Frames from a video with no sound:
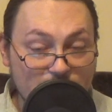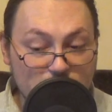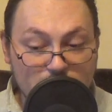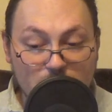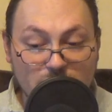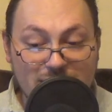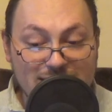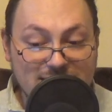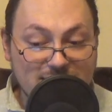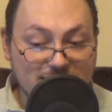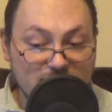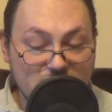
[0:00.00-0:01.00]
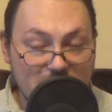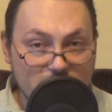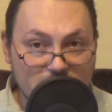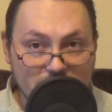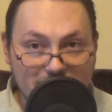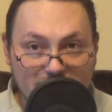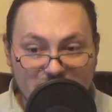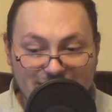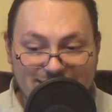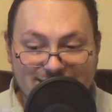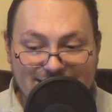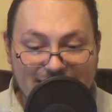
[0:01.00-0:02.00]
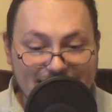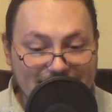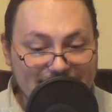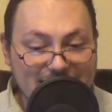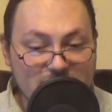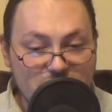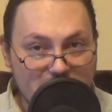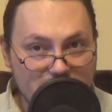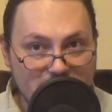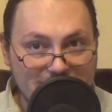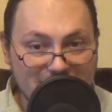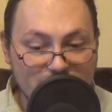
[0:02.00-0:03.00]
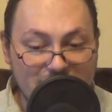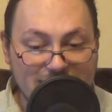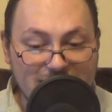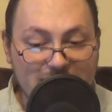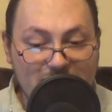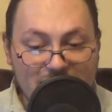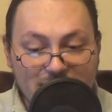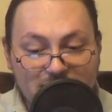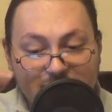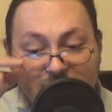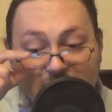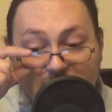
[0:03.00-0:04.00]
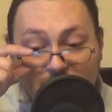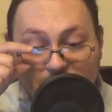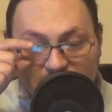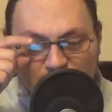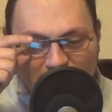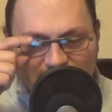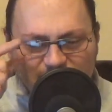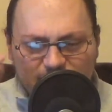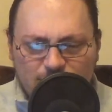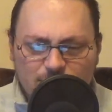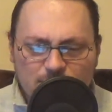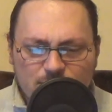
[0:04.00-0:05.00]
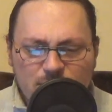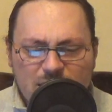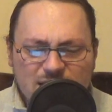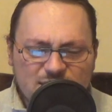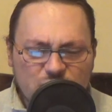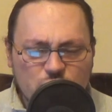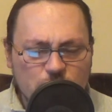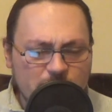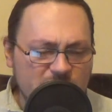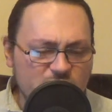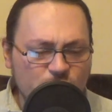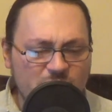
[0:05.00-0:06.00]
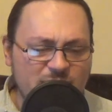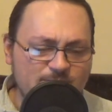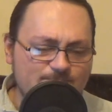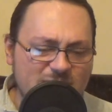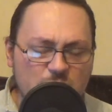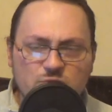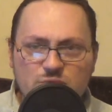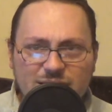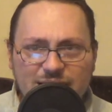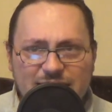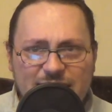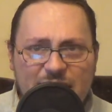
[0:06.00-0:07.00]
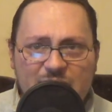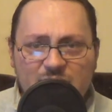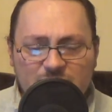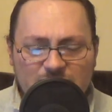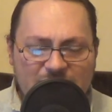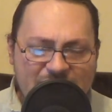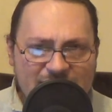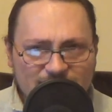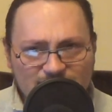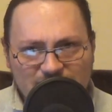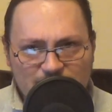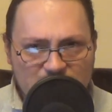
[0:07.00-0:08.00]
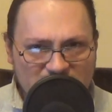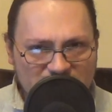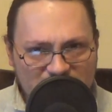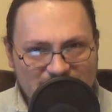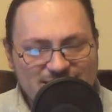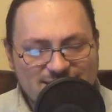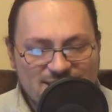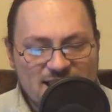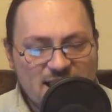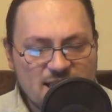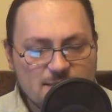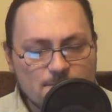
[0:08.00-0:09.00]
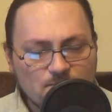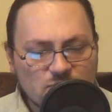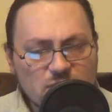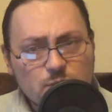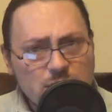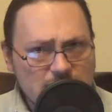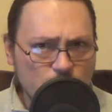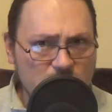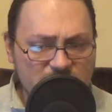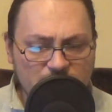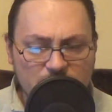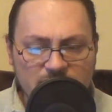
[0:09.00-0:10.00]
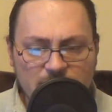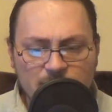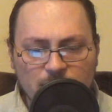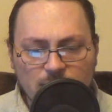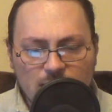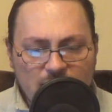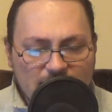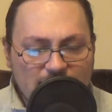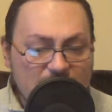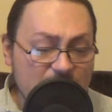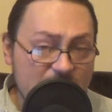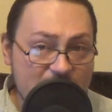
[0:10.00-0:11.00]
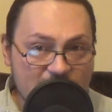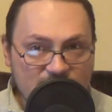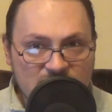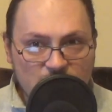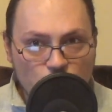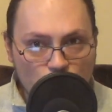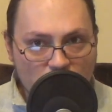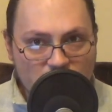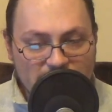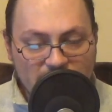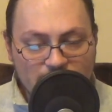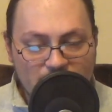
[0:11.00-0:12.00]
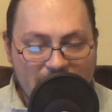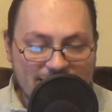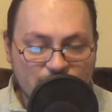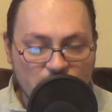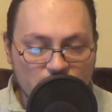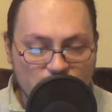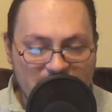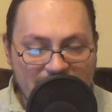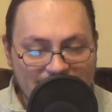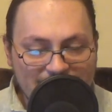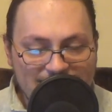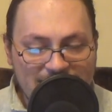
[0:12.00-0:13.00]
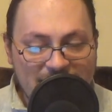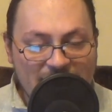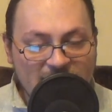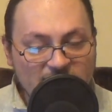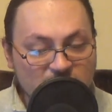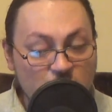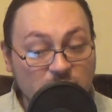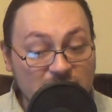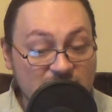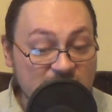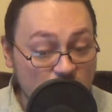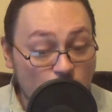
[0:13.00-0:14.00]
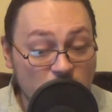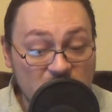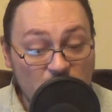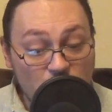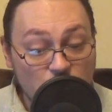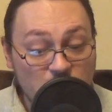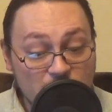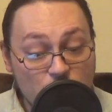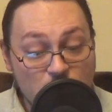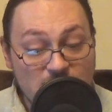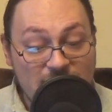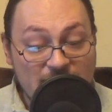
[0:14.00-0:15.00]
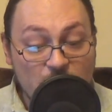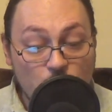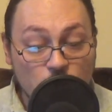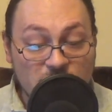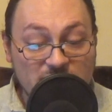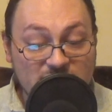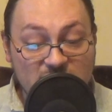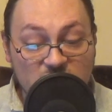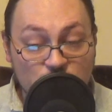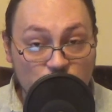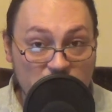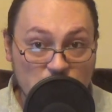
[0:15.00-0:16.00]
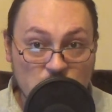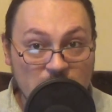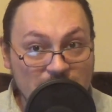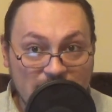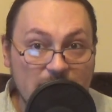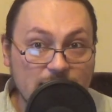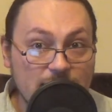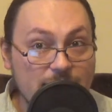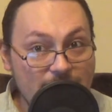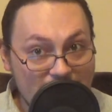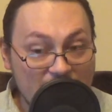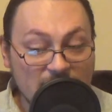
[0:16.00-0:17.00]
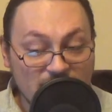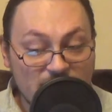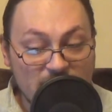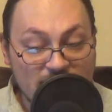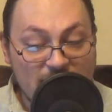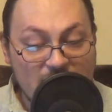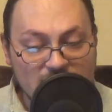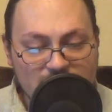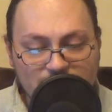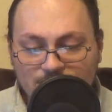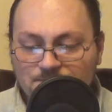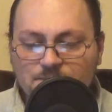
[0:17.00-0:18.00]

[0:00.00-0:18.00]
language podcasts of January the 22nd and January the 29th, was one of mixture between don't really care and a bit of disdain. The reason was very simple. The claims weren't matching reality, and the protests also looked more like autistic screeching than anything else.